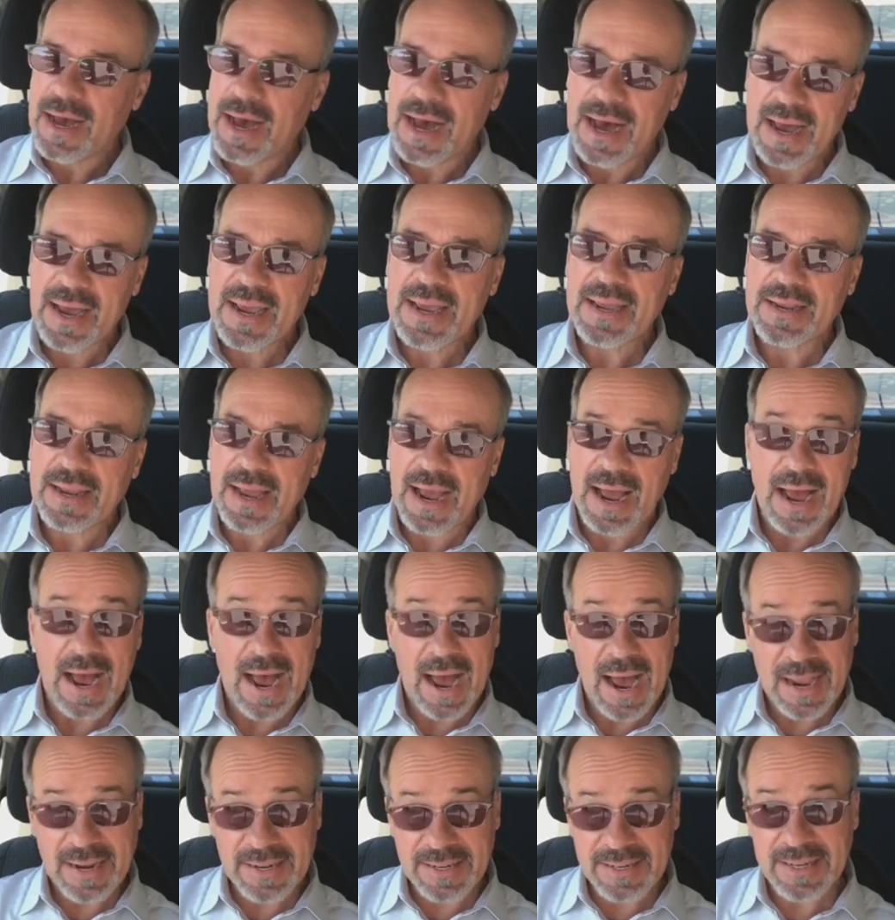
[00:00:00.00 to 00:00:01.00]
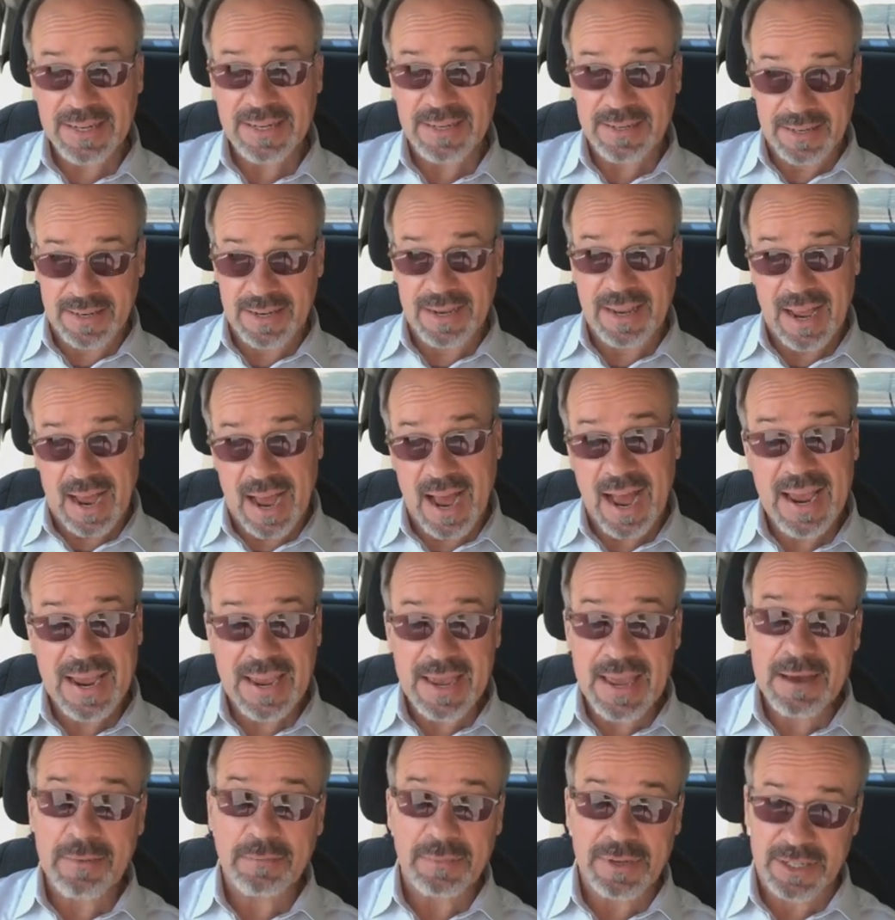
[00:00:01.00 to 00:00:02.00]
I
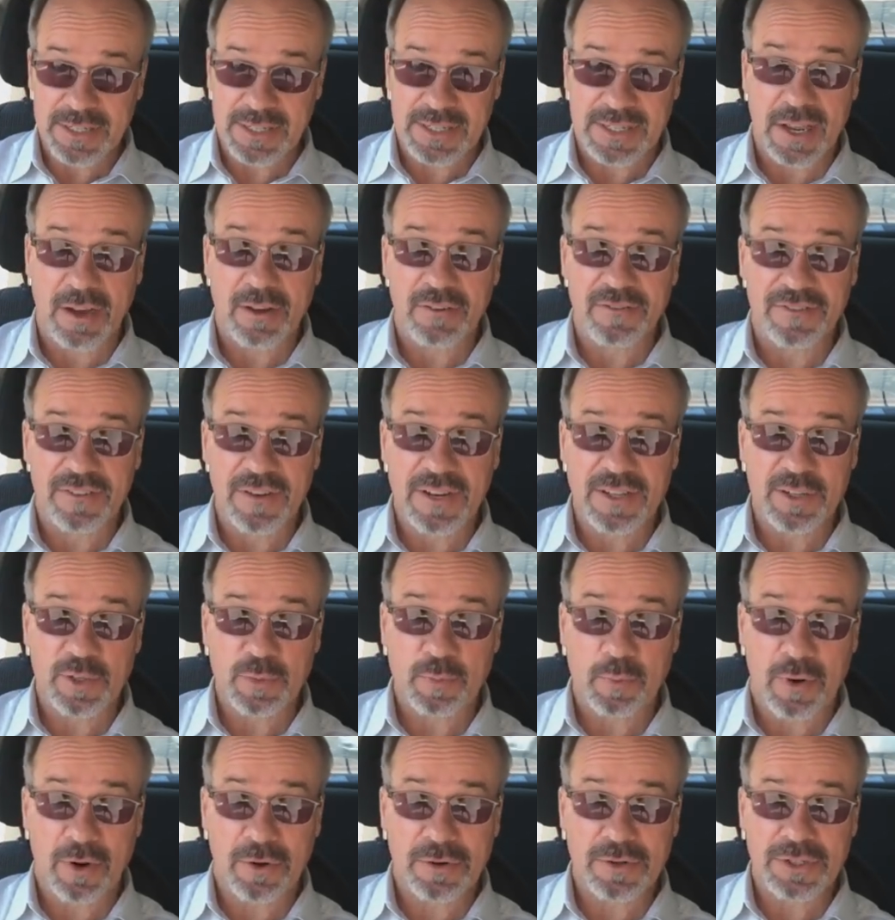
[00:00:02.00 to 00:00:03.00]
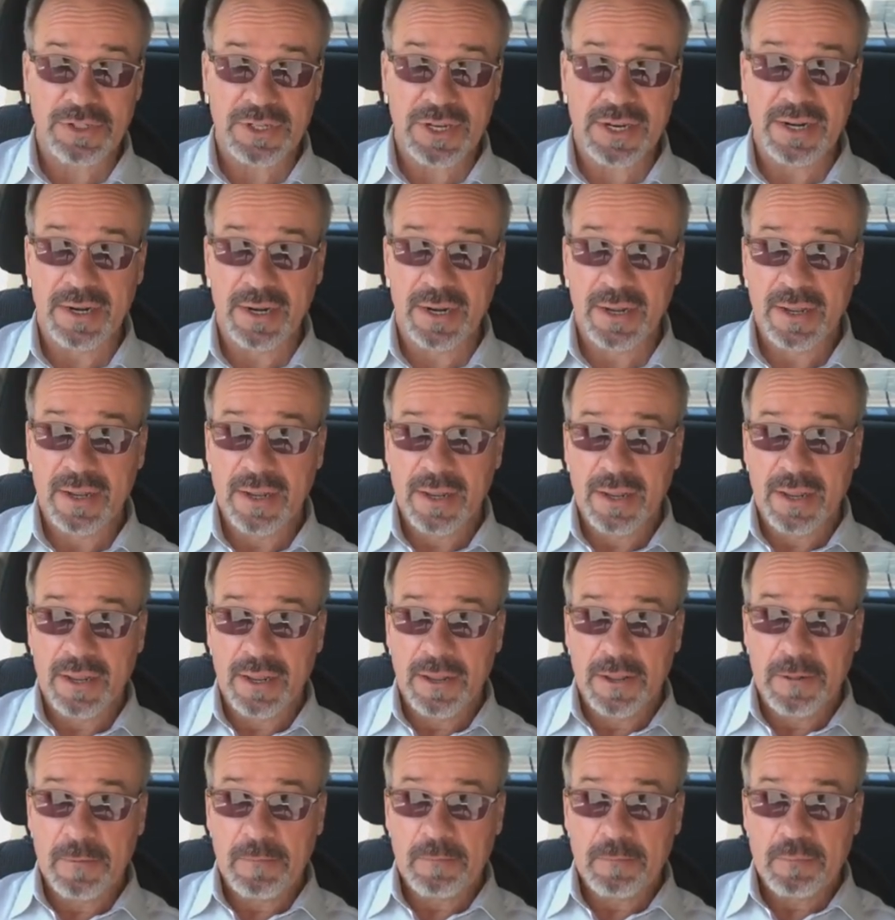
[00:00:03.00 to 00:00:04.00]
am a selfless person,
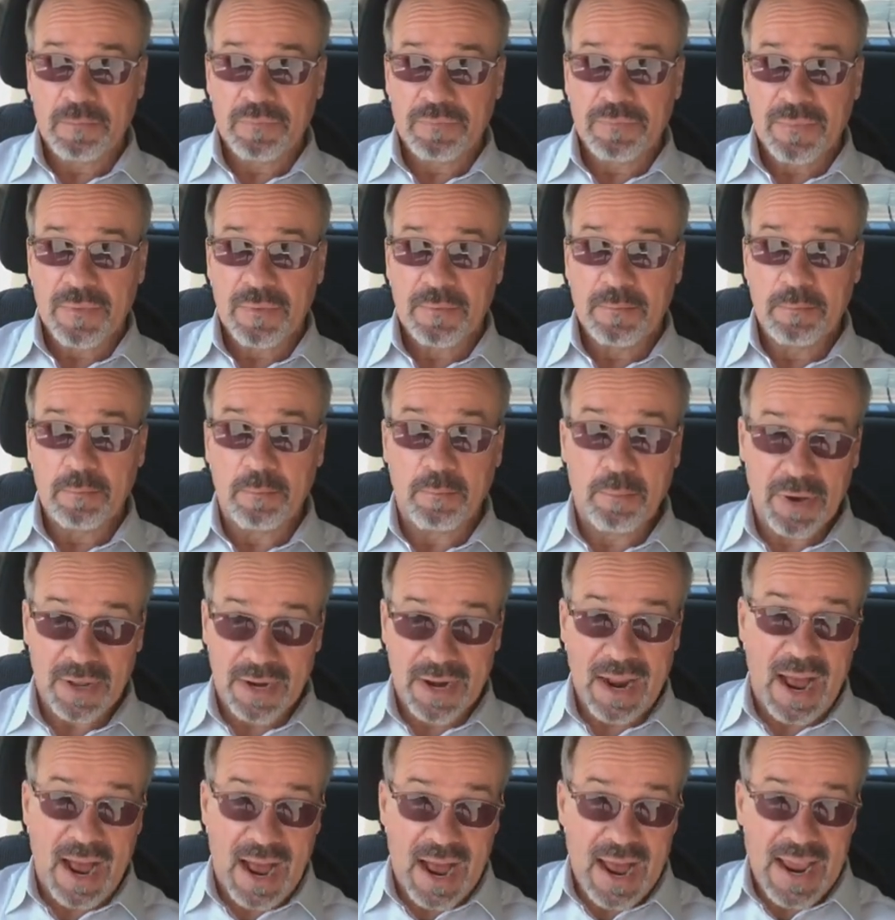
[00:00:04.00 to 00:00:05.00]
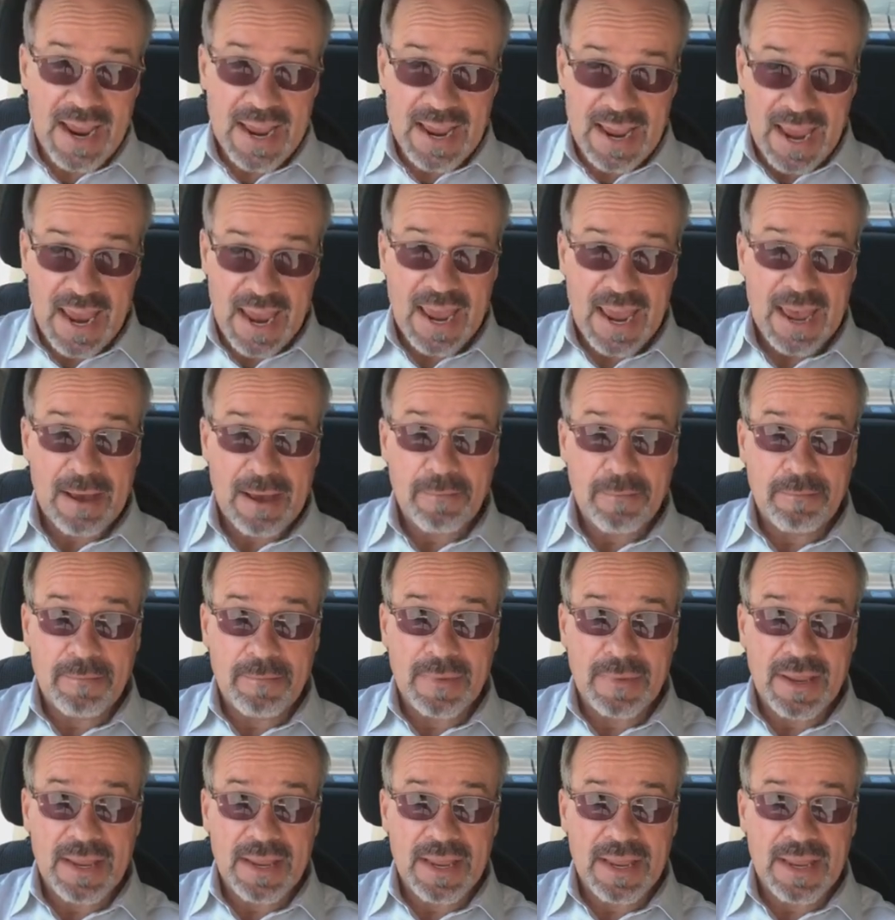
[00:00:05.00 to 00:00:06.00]
but I am
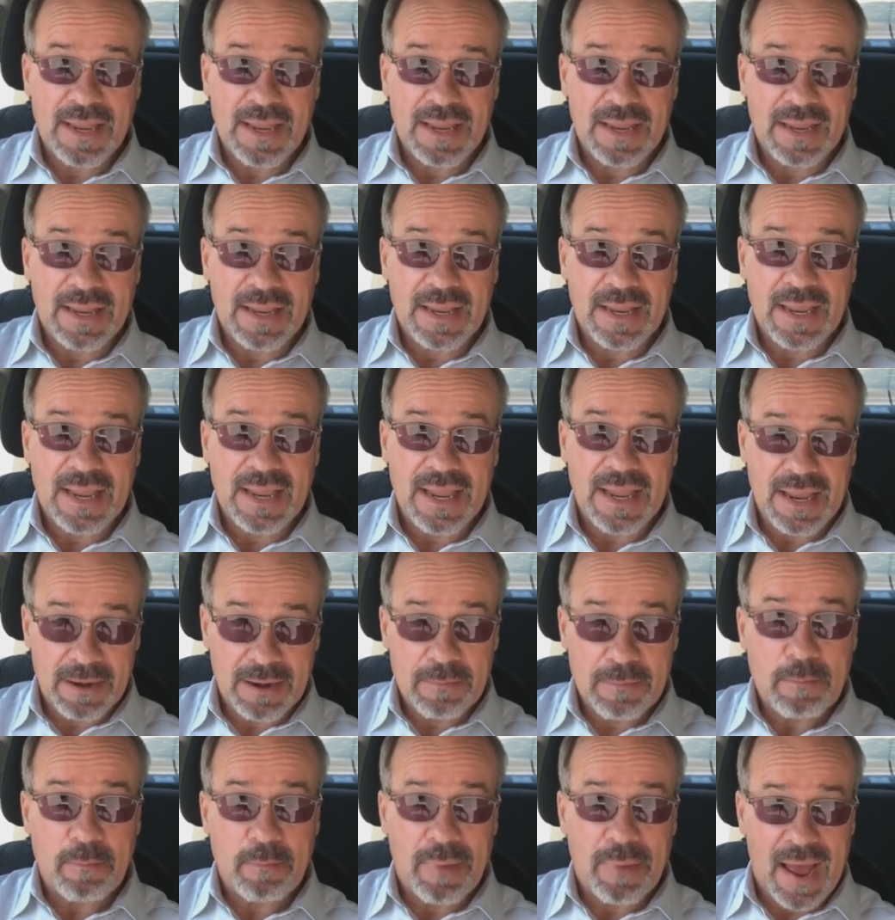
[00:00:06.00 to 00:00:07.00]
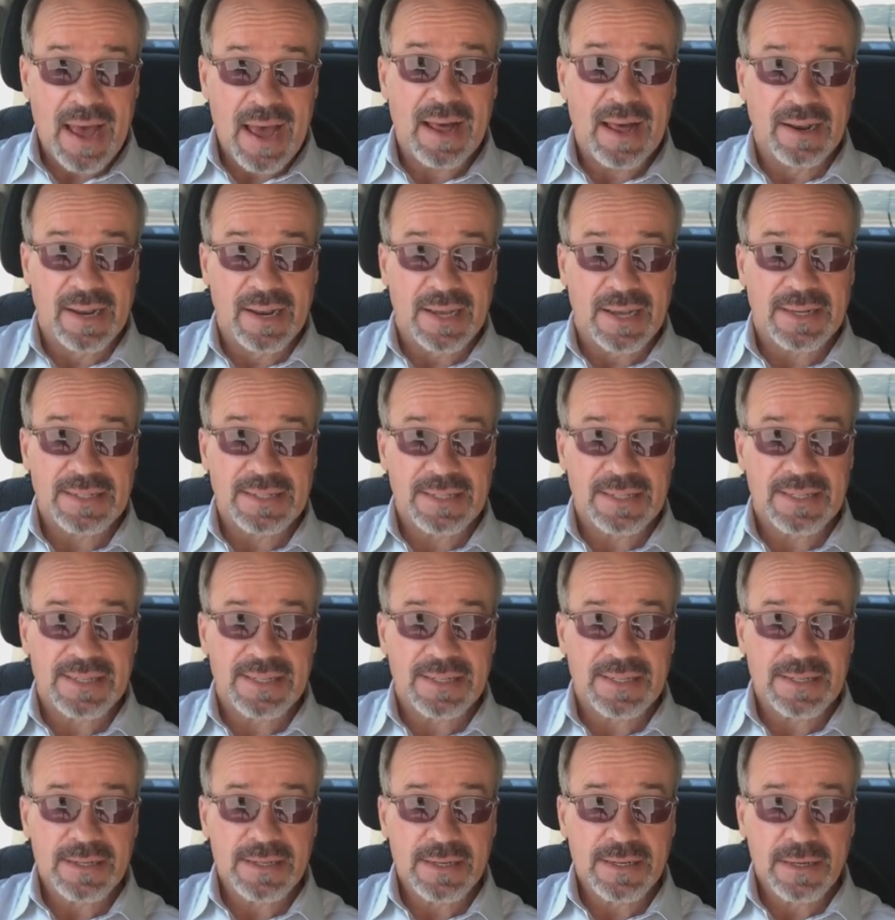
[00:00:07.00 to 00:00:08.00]
in
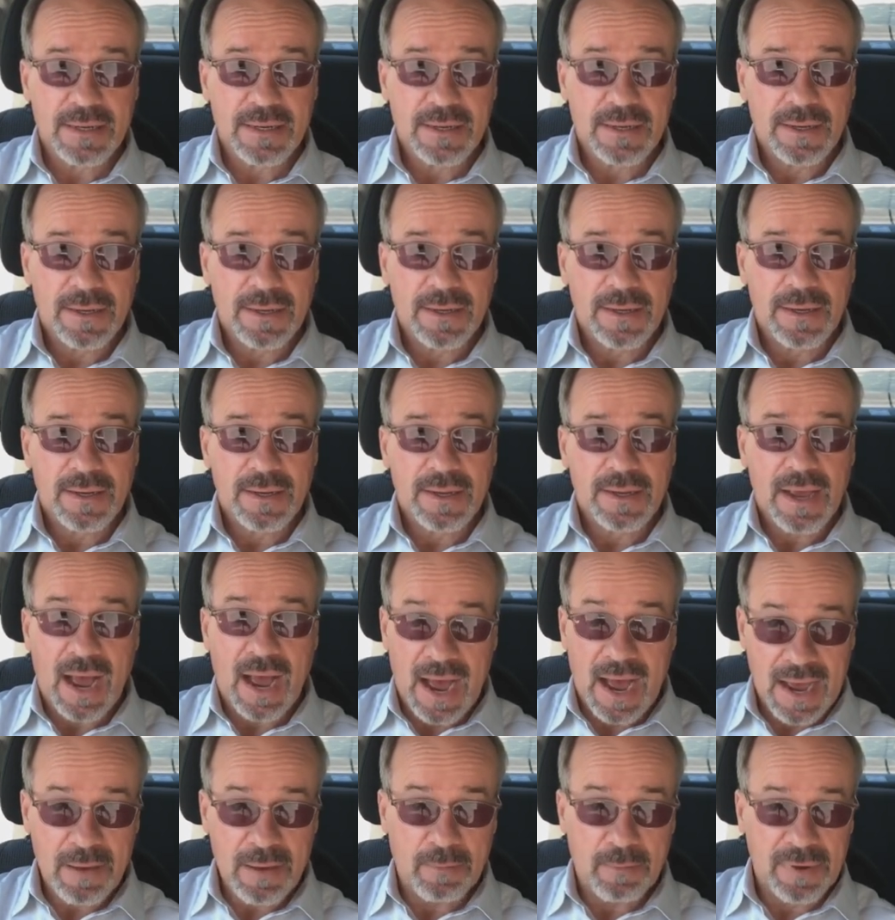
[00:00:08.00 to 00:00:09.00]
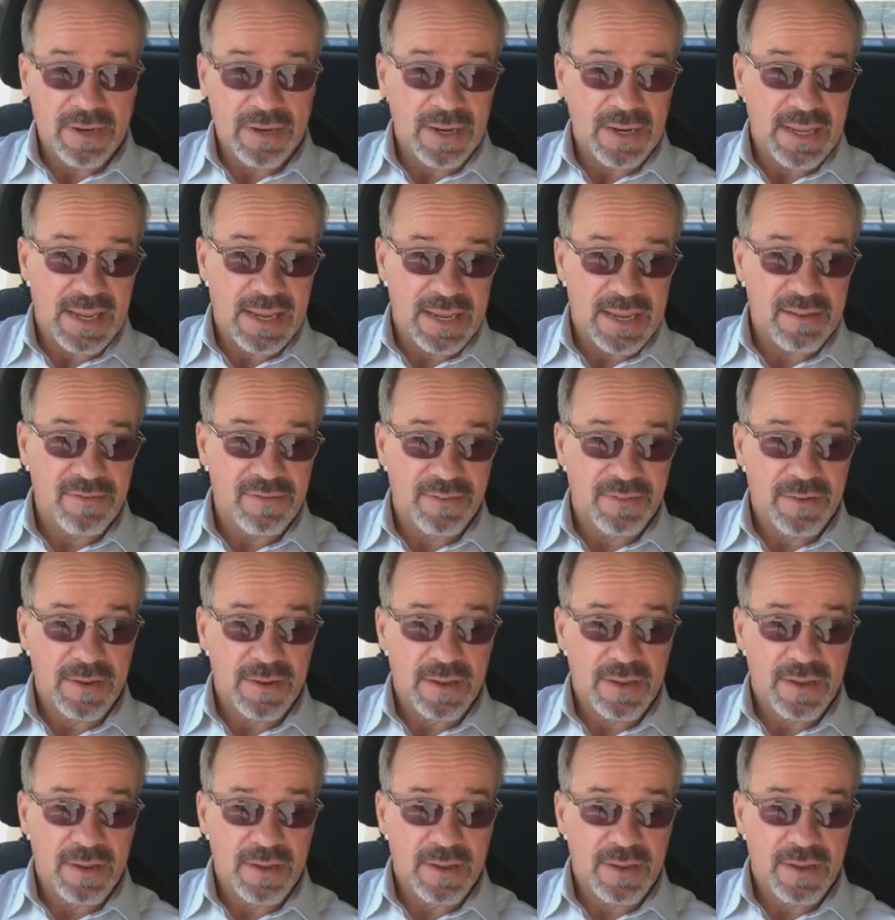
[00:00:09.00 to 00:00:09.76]
balance, I believe,